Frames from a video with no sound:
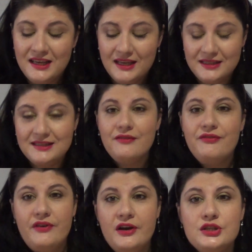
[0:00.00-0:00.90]
it's the
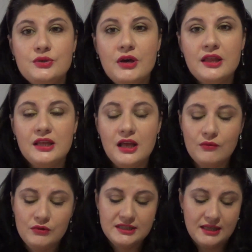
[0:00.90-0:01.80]
first one that
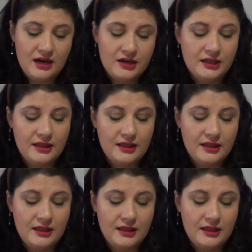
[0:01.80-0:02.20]
I will start,